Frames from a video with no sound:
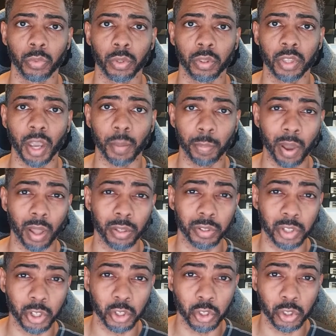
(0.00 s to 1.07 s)
that
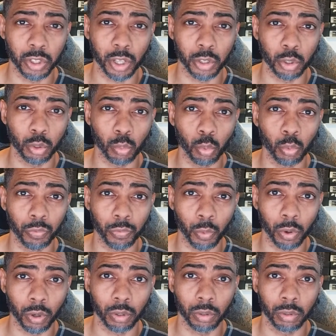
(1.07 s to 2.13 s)
politician that you root
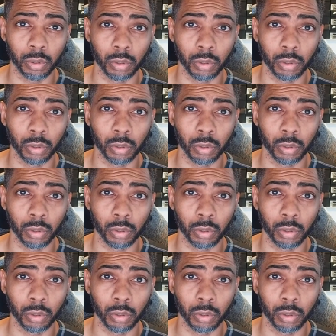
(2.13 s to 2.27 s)
for